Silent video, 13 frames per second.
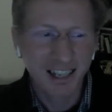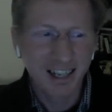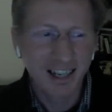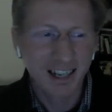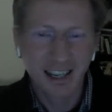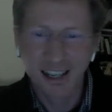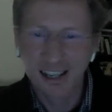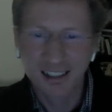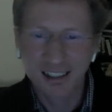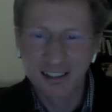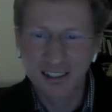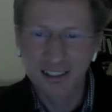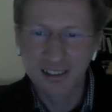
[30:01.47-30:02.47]

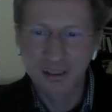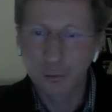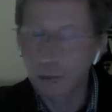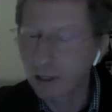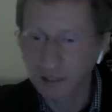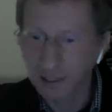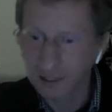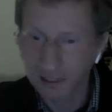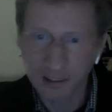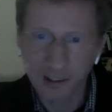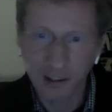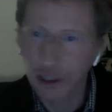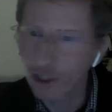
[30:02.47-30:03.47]
It's super exciting
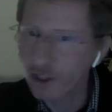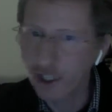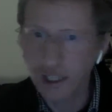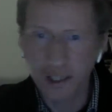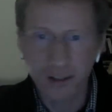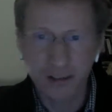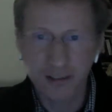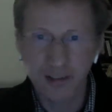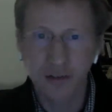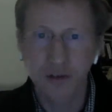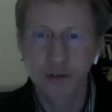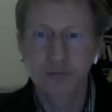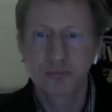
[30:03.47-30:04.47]
technology,
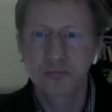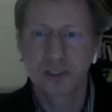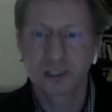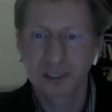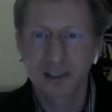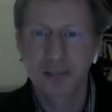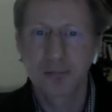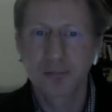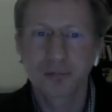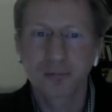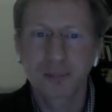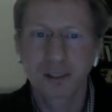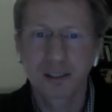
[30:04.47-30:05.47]
so
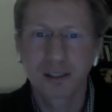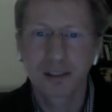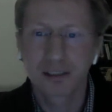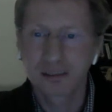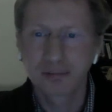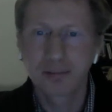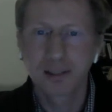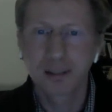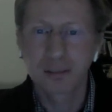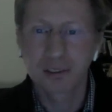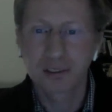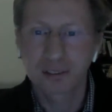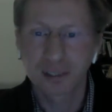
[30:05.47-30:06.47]
I'm
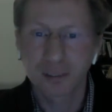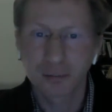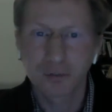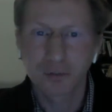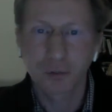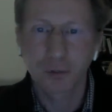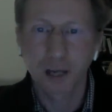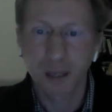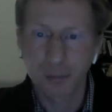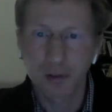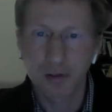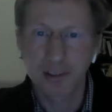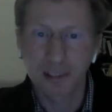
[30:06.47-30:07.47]
super
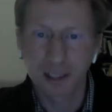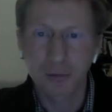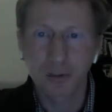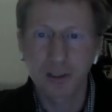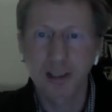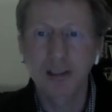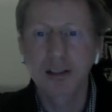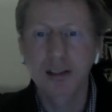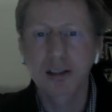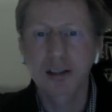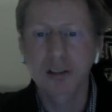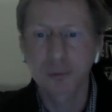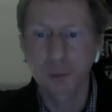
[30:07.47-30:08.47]
happy that we
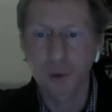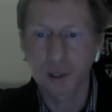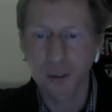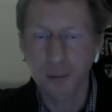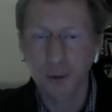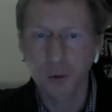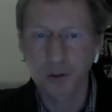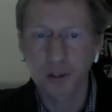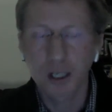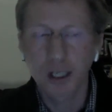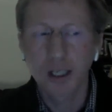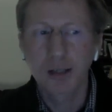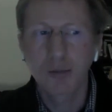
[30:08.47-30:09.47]
are supporting both.
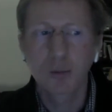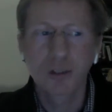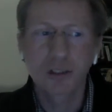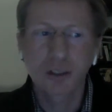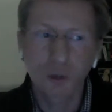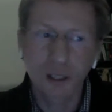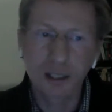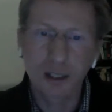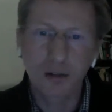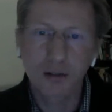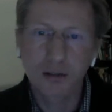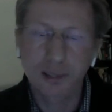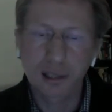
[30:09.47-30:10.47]
With Green, there
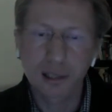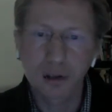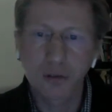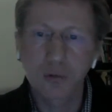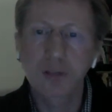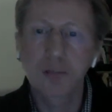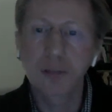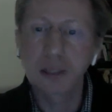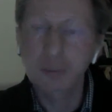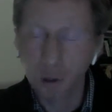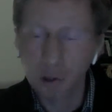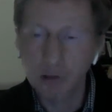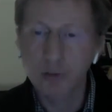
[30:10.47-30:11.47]
is still, also with Beam,
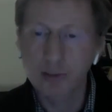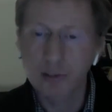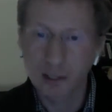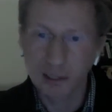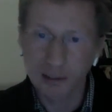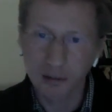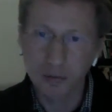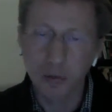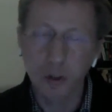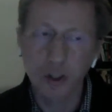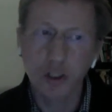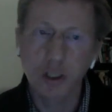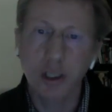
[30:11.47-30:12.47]
also with the latest
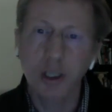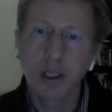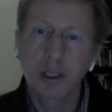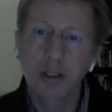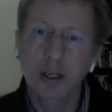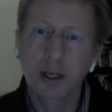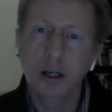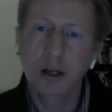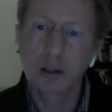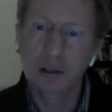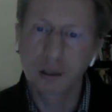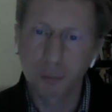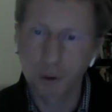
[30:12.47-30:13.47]
version, there
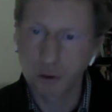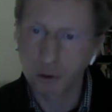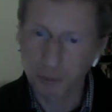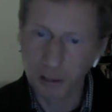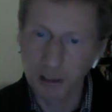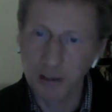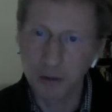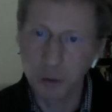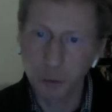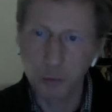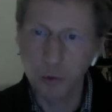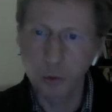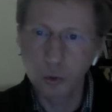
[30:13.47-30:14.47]
is a possibility to
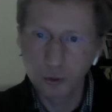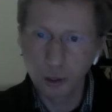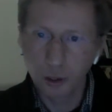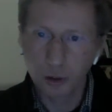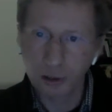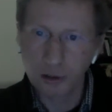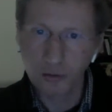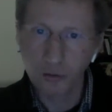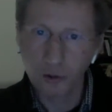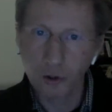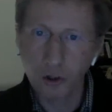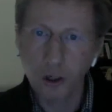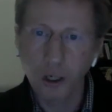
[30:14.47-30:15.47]
prove the
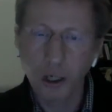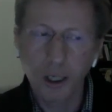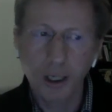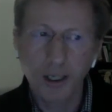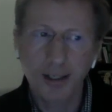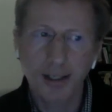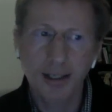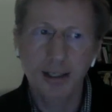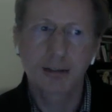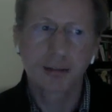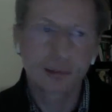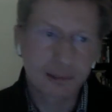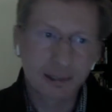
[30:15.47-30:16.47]
transfer. I
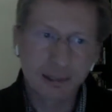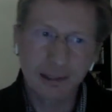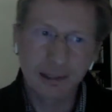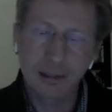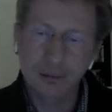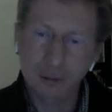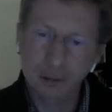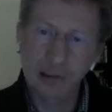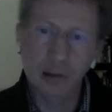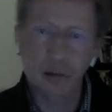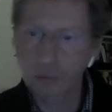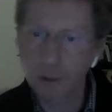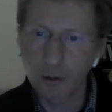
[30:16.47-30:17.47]
still have not
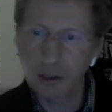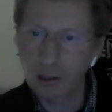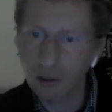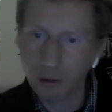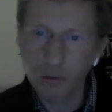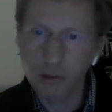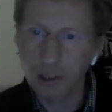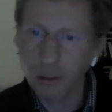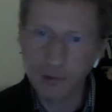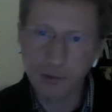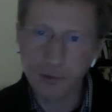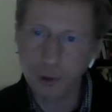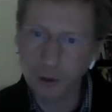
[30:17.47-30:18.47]
looked very close how
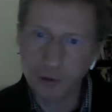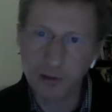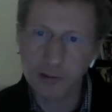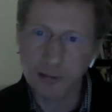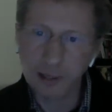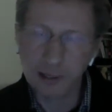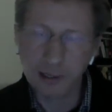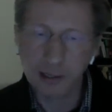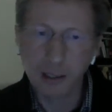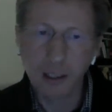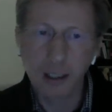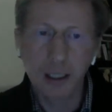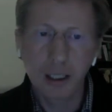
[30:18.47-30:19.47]
it works
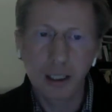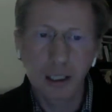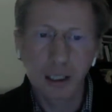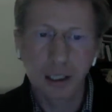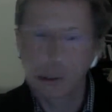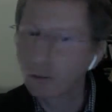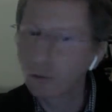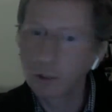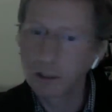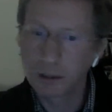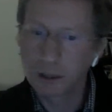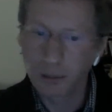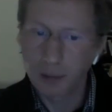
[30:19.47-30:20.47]
exactly. We
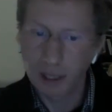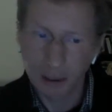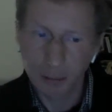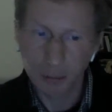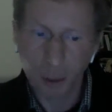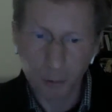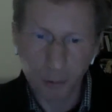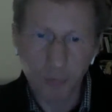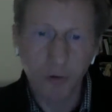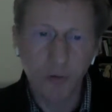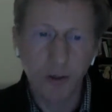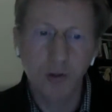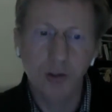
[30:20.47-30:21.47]
never had a problem so
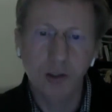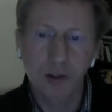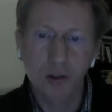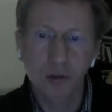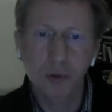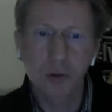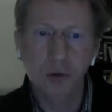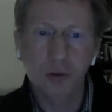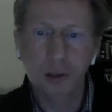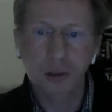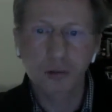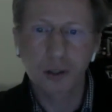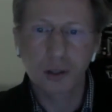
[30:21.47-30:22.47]
far in the dispute,
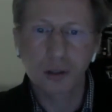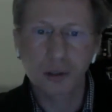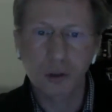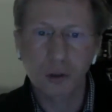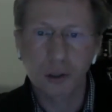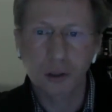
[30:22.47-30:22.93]
as far as I heard.